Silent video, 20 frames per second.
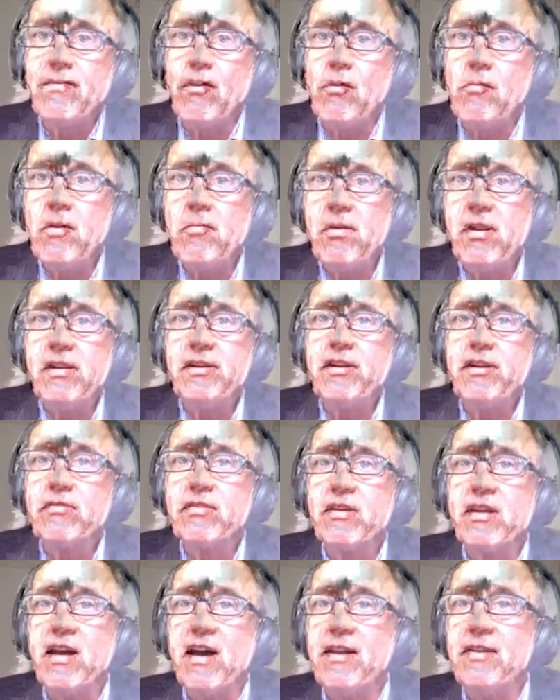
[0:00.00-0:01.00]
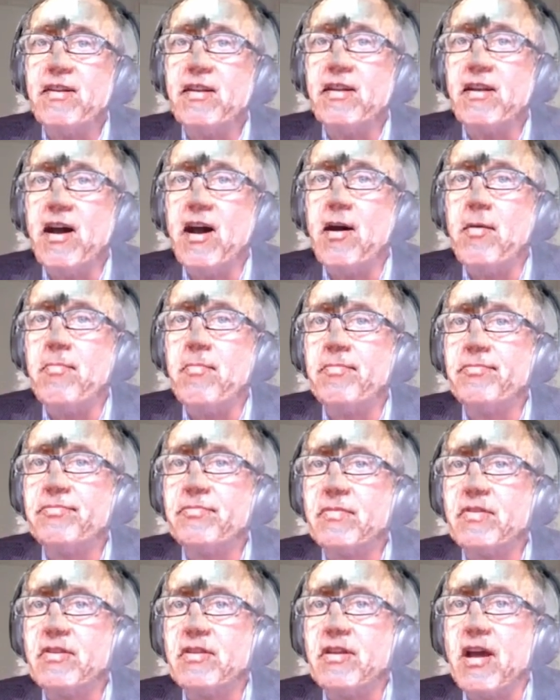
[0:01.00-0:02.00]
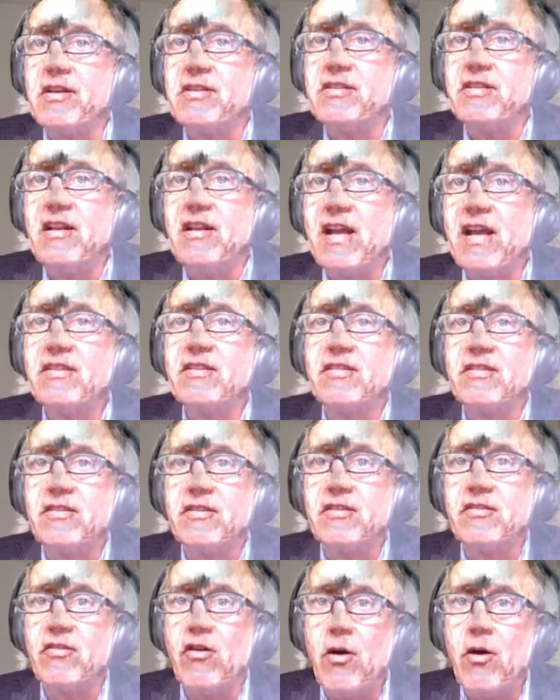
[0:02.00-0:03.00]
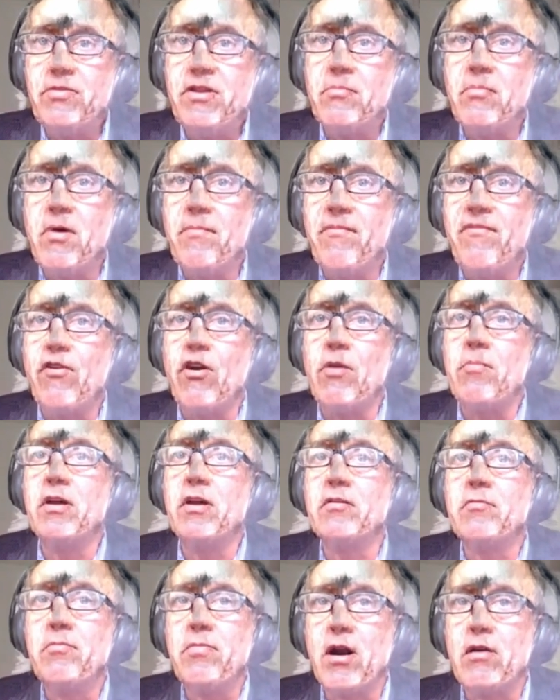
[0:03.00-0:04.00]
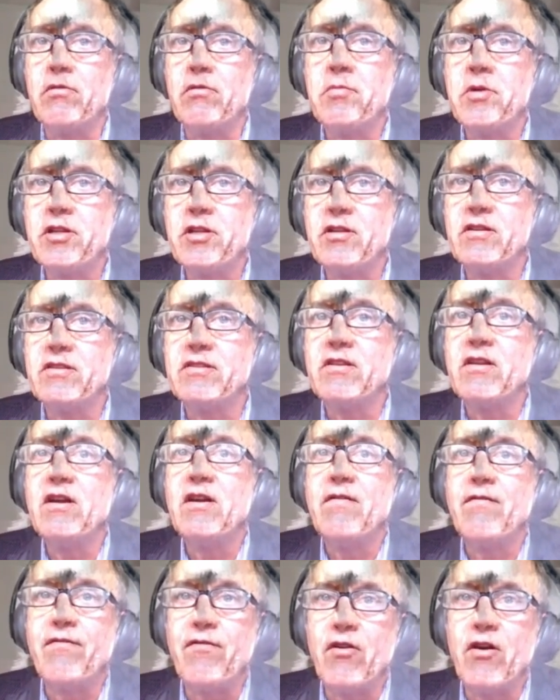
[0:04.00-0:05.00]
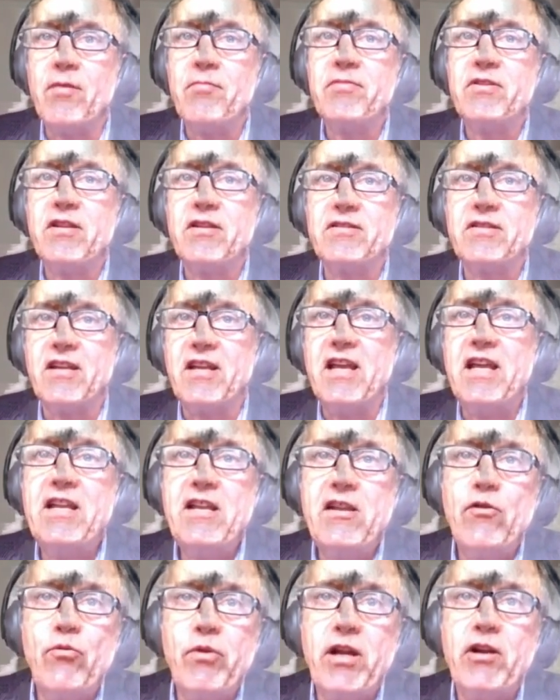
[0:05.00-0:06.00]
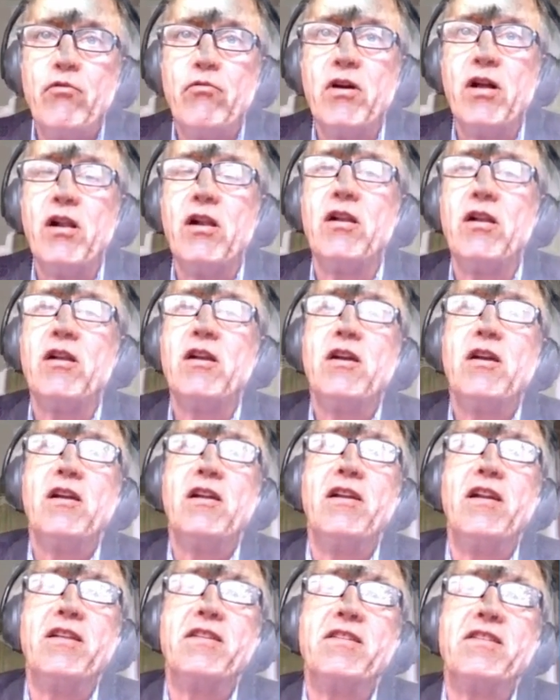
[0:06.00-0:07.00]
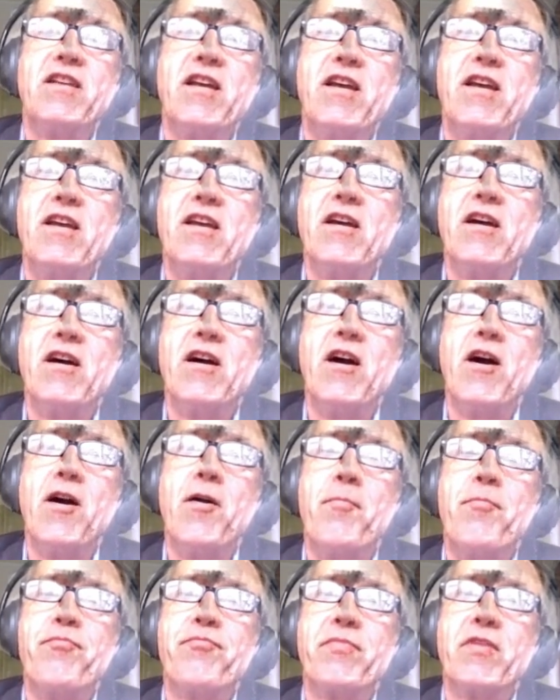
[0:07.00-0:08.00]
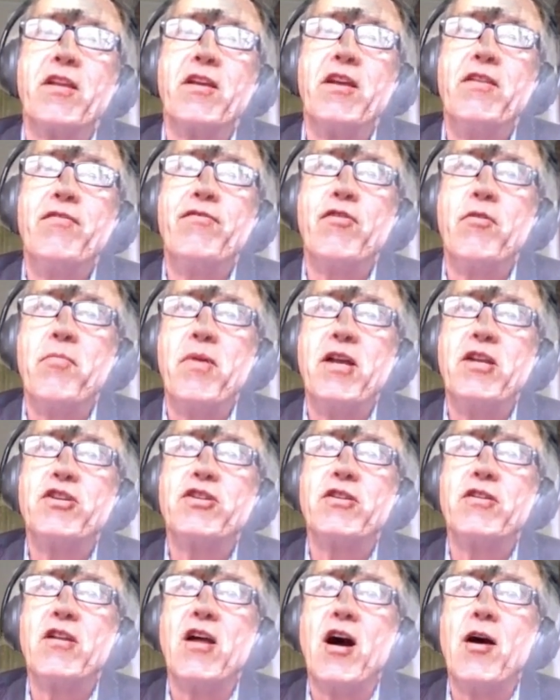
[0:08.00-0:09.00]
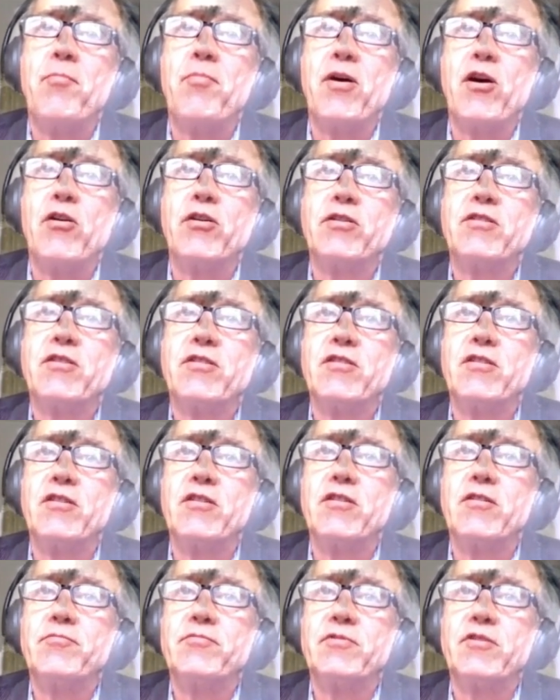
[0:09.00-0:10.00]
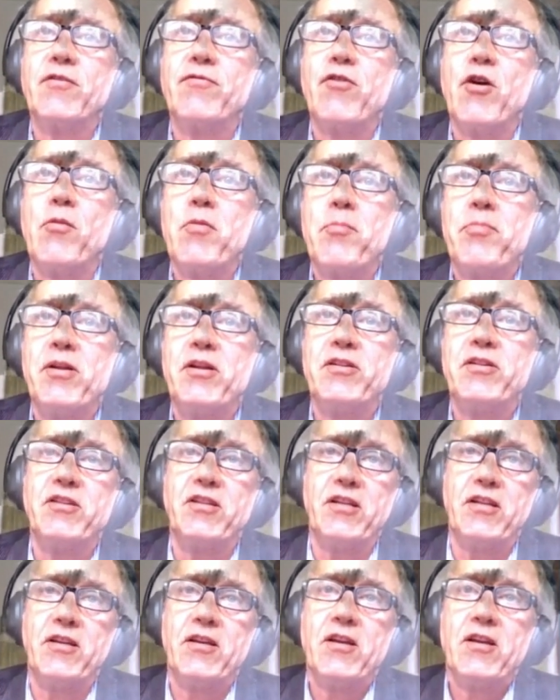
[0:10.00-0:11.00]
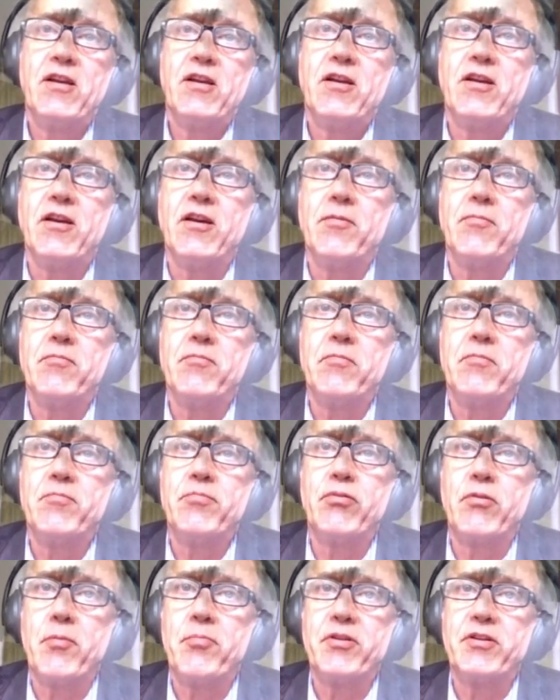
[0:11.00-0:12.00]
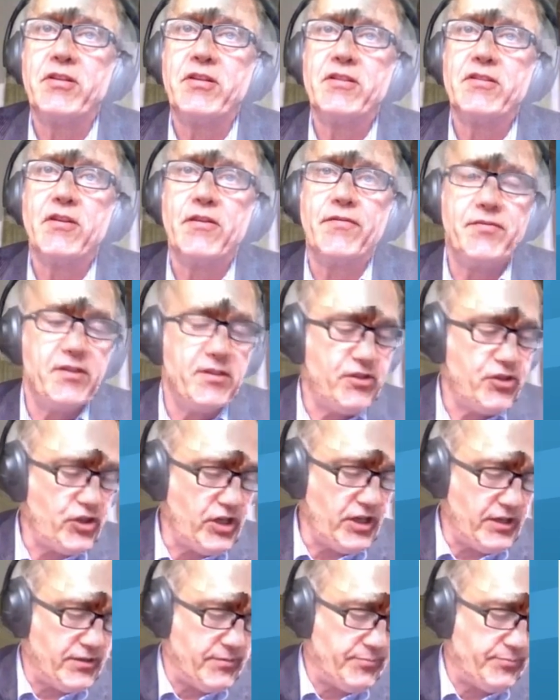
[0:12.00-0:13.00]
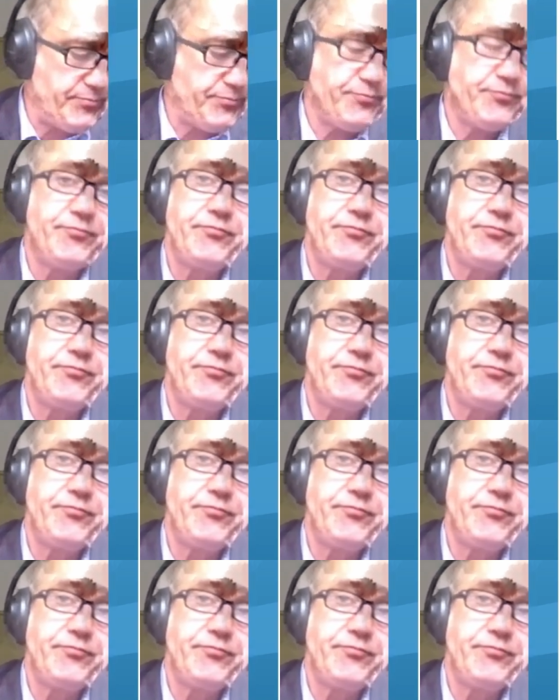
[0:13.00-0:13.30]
it's formable, you can select the optimum forming parameters from this individual, let's say, information about the formability properties of this sheet.